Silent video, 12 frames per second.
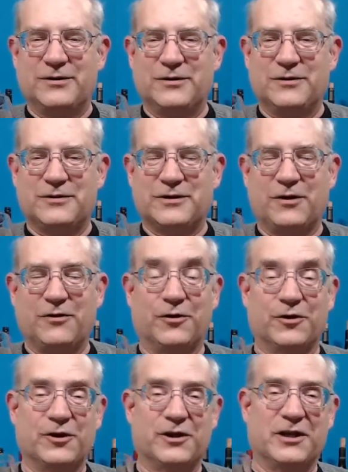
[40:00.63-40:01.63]
sell their
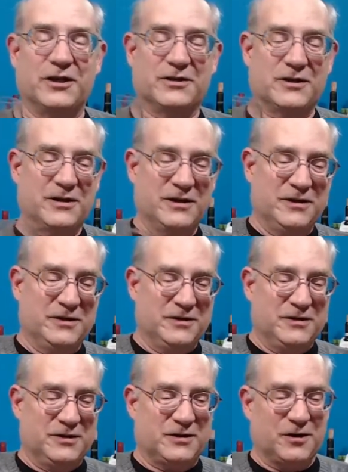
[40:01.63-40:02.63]
cookies.
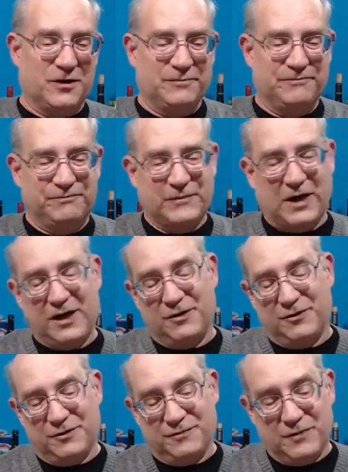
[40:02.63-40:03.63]
So I don't
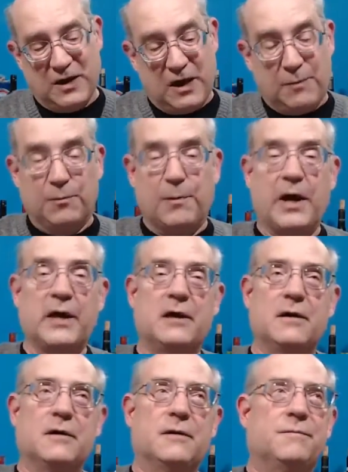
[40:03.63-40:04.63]
know. My
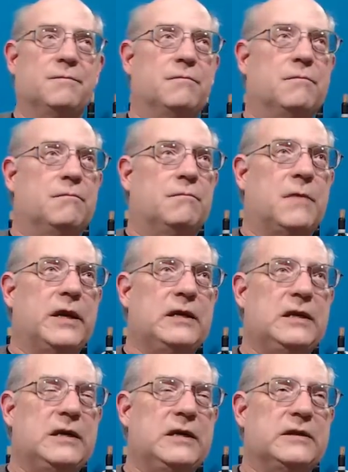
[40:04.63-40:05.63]

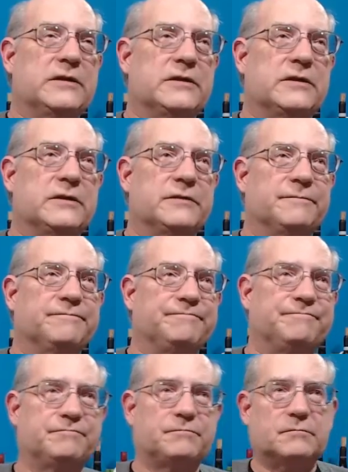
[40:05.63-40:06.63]
niece
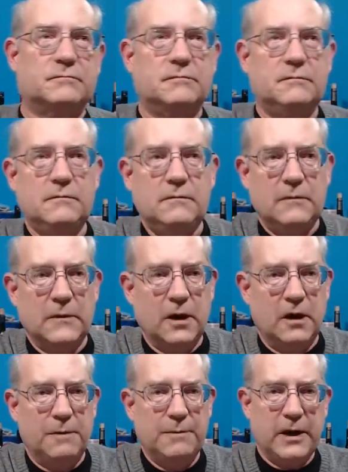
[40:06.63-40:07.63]

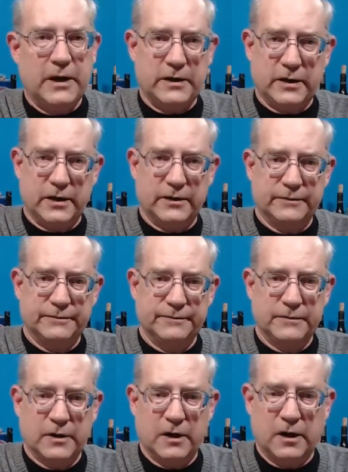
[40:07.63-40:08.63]
Amanda,
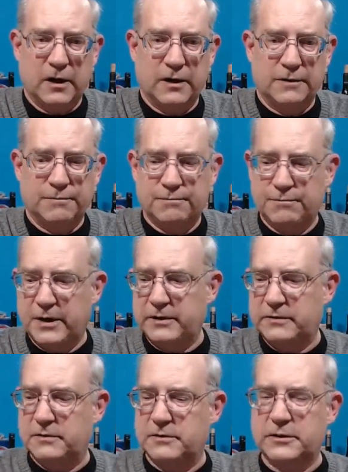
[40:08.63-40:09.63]
my
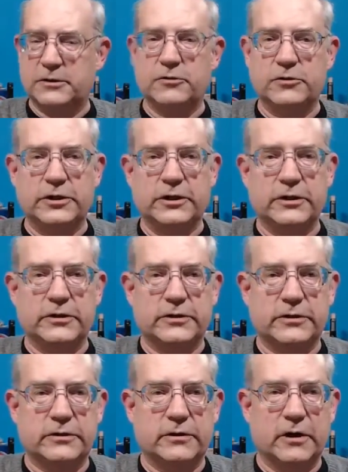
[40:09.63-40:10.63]
sister
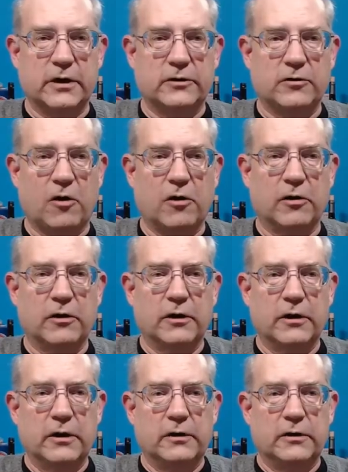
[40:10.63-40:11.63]
Gina's daughter,
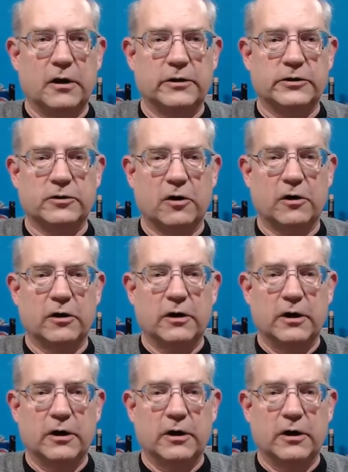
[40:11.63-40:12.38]
youngest daughter,